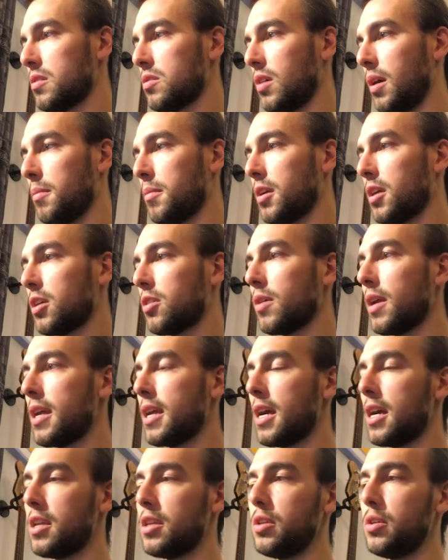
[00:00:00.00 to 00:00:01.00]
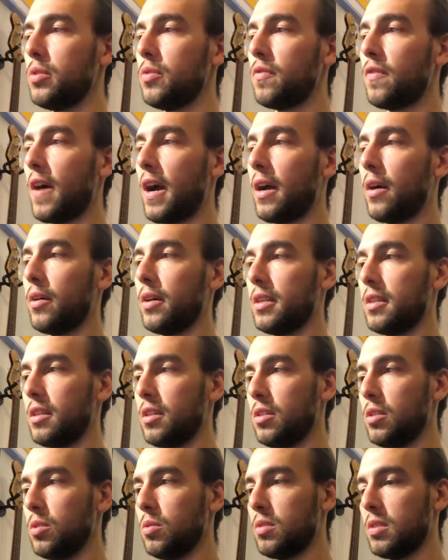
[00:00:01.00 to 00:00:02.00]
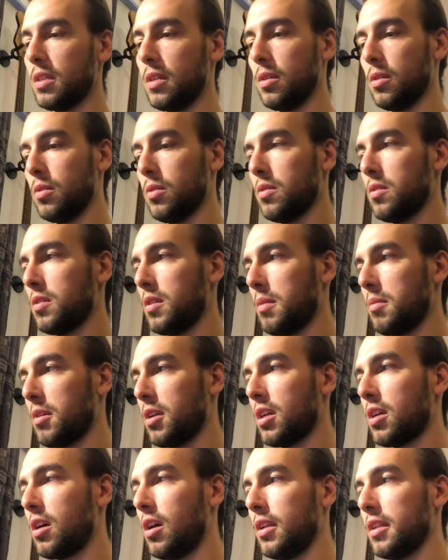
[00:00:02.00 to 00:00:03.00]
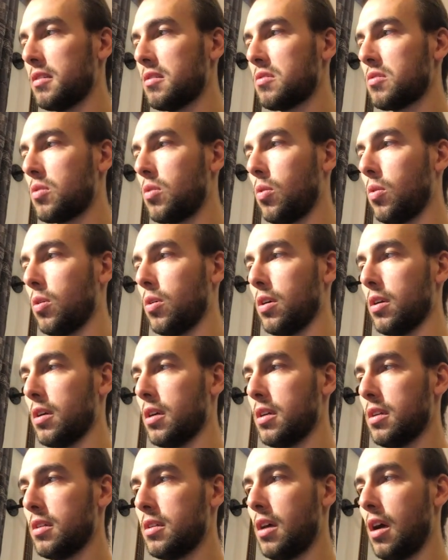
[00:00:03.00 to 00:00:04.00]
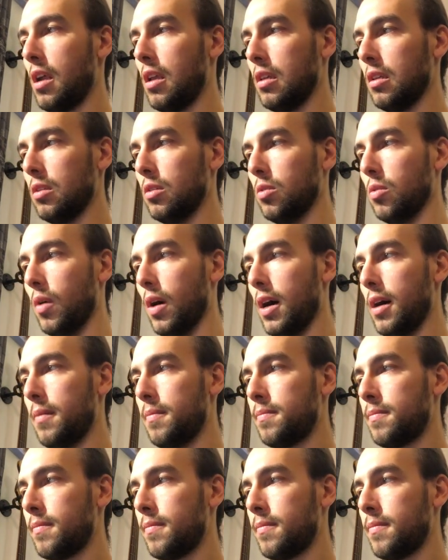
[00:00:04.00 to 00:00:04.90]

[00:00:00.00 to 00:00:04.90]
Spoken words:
So I'm going to create a new file in the utils. I'm going to call it score.lua.